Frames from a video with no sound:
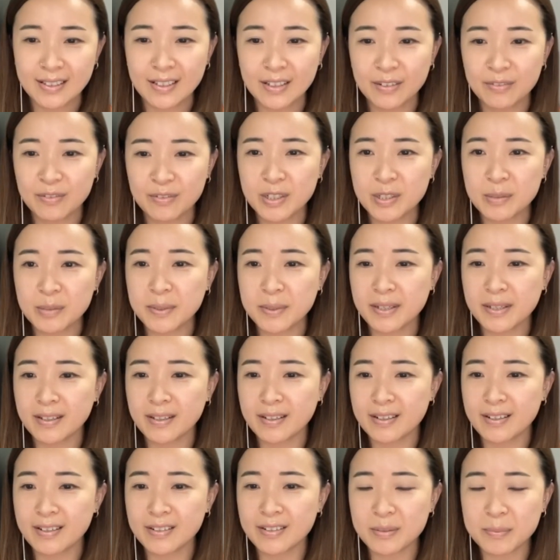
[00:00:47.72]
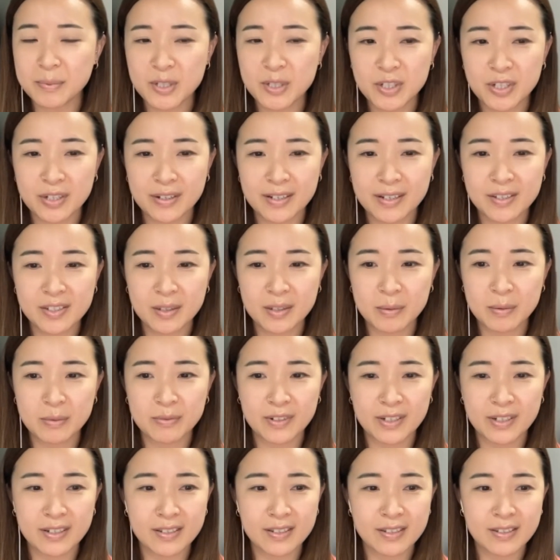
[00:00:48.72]
lovely to be here to be sharing some
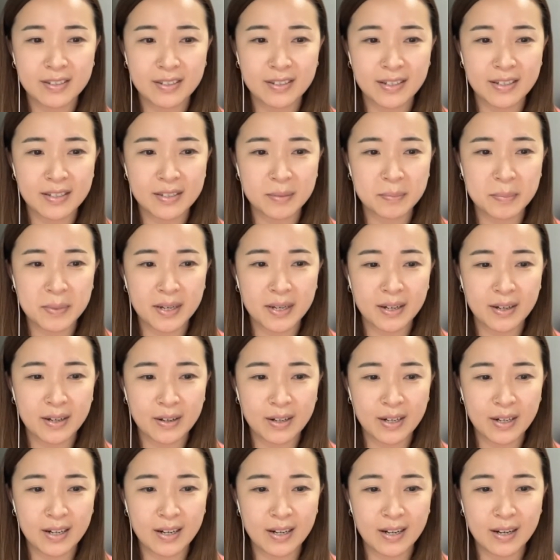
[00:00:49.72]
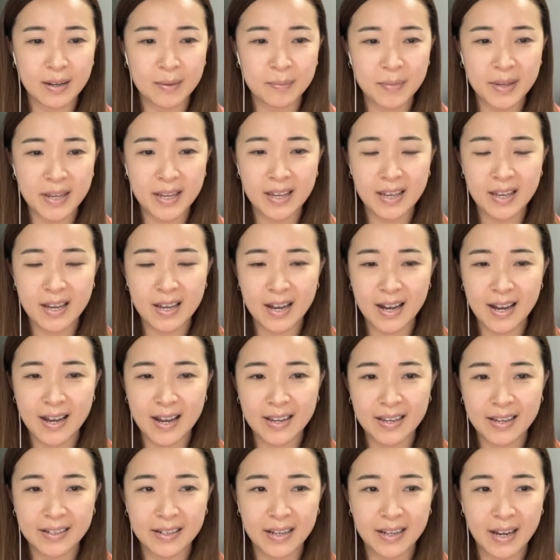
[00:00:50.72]
of our insights about AI
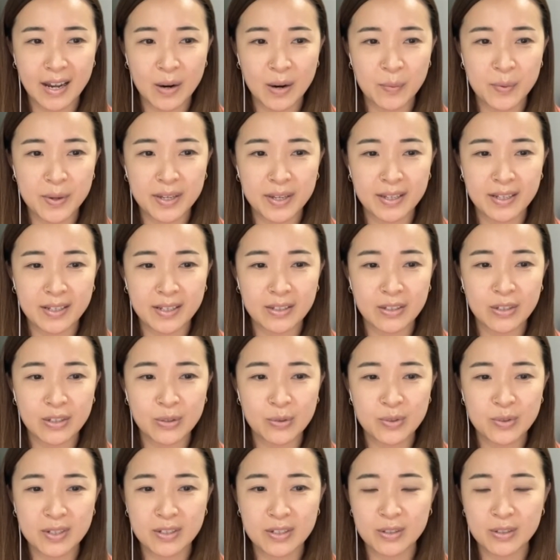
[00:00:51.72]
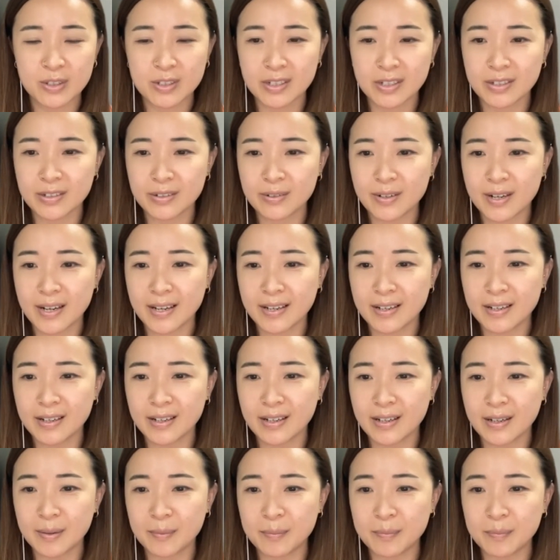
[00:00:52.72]
and how we can use it to generate
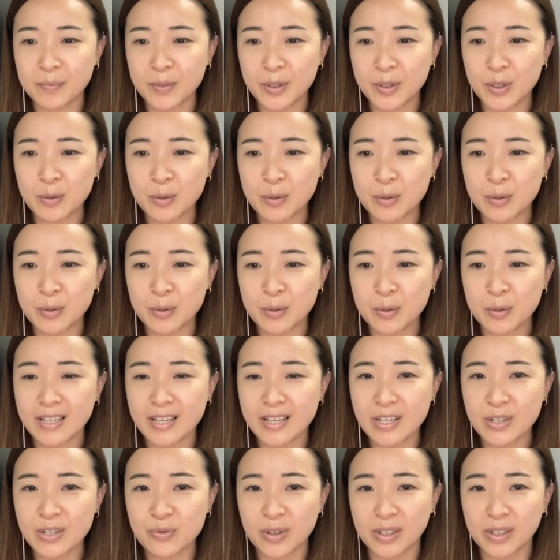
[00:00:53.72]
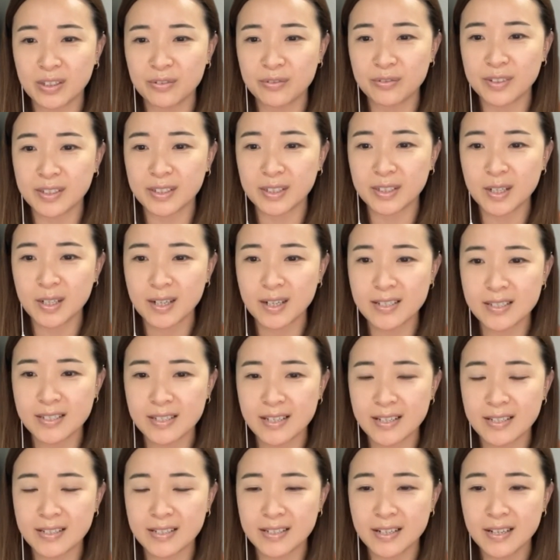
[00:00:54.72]
human engaged relevant
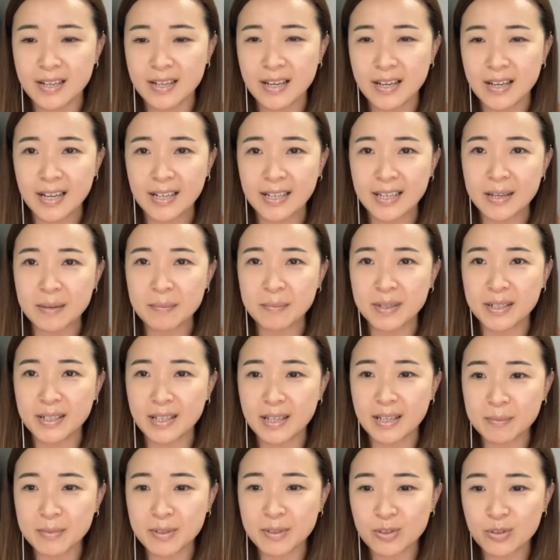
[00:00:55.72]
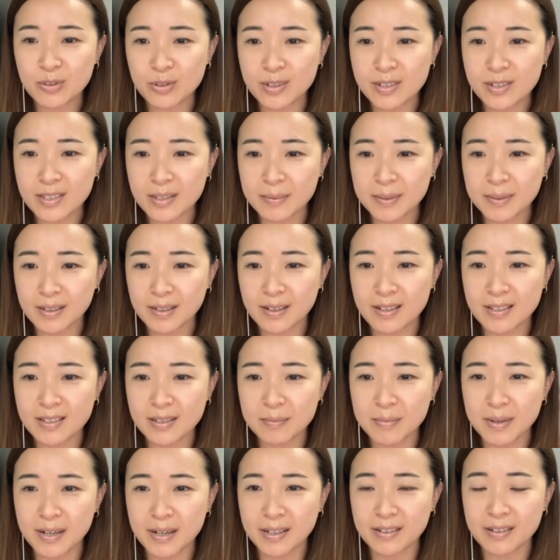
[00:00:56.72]
content. Again, my name is Joyce. I'm a
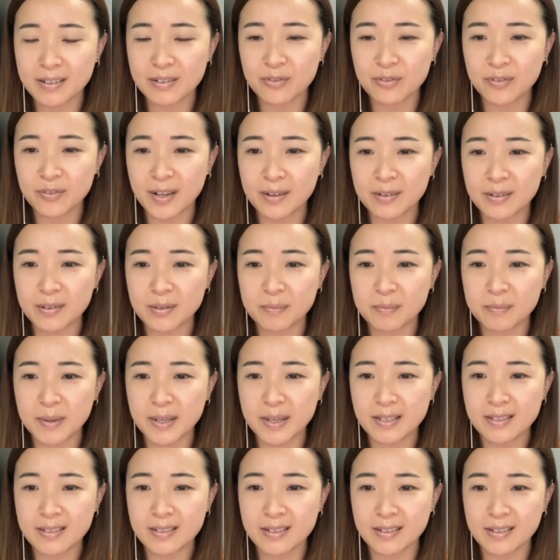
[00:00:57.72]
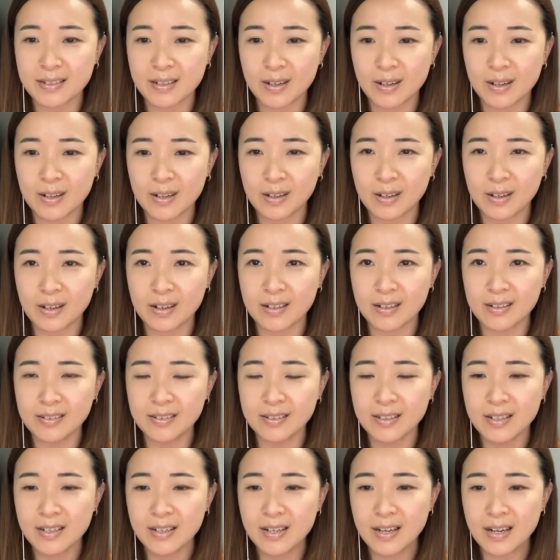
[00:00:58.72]
content marketer and founder based in Hong
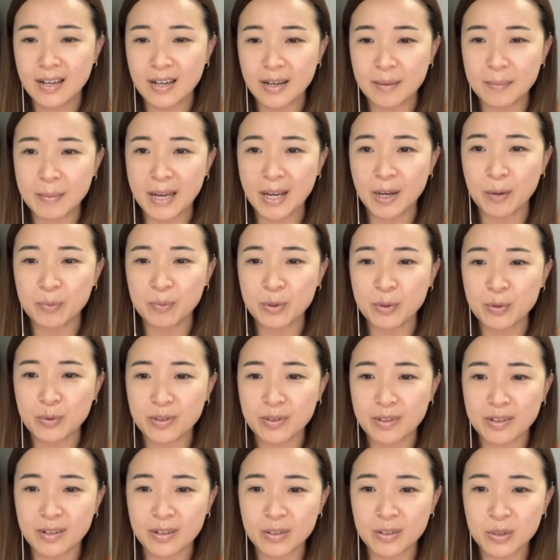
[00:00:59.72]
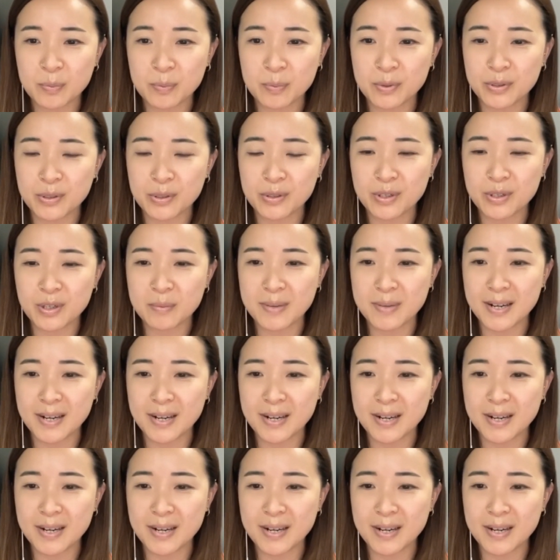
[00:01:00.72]
Kong. I help those with an entrepreneurial